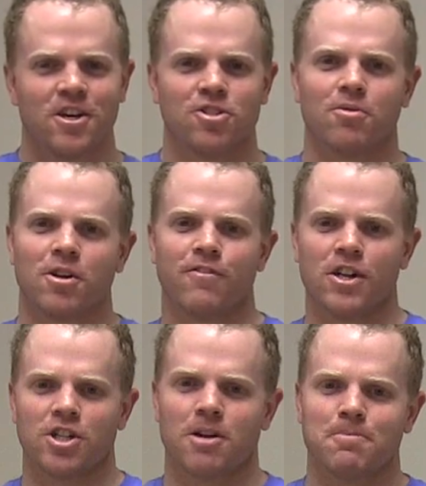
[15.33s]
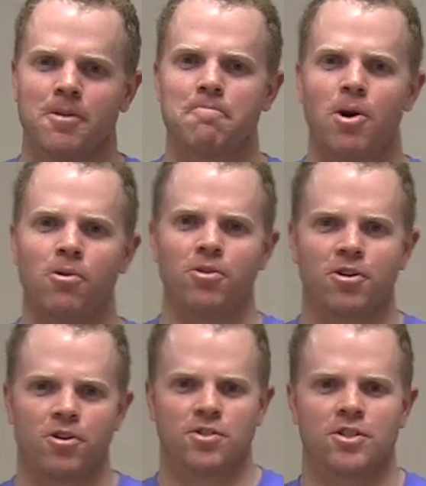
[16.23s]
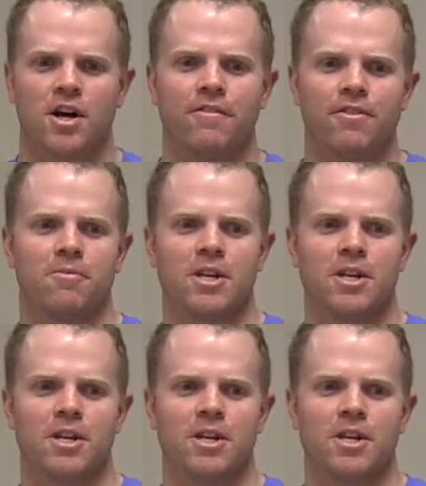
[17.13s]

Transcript: So we're going to finish up some polar stuff that